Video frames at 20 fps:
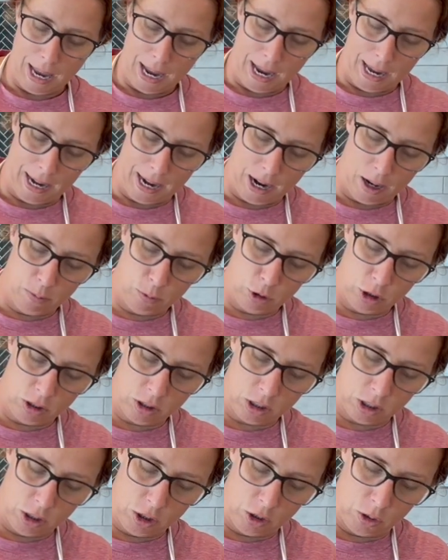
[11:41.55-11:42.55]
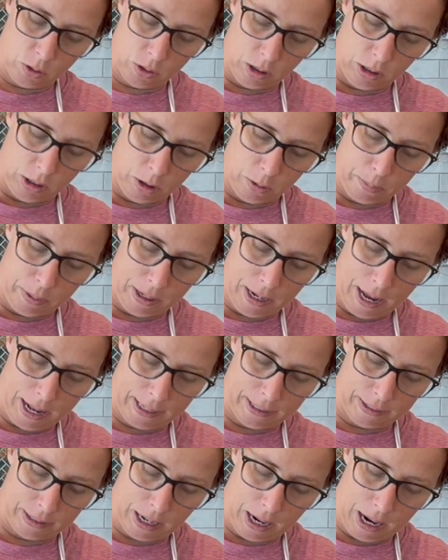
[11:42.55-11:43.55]
And I'm just gonna do a little bit at
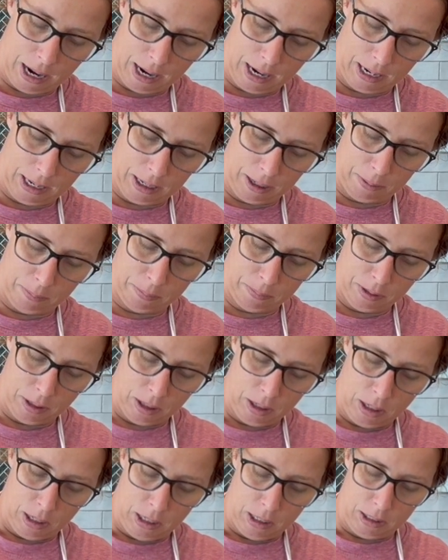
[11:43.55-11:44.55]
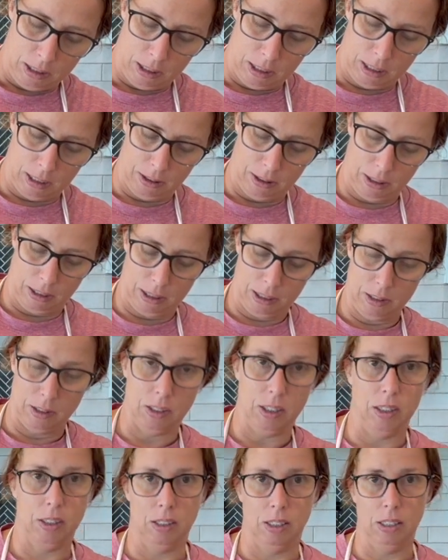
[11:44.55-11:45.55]
a time to get the
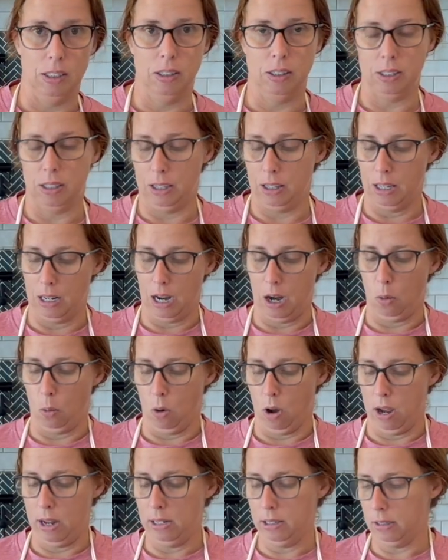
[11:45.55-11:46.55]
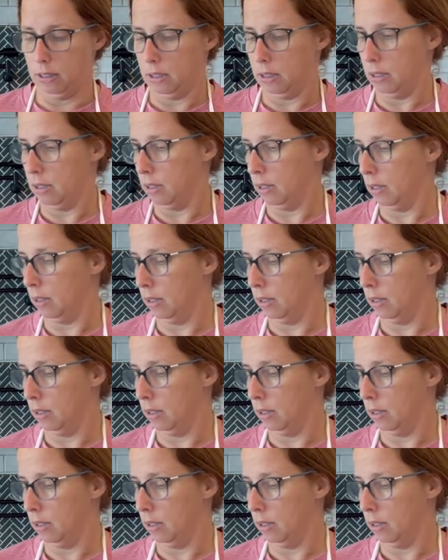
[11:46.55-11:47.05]
consistency that I want.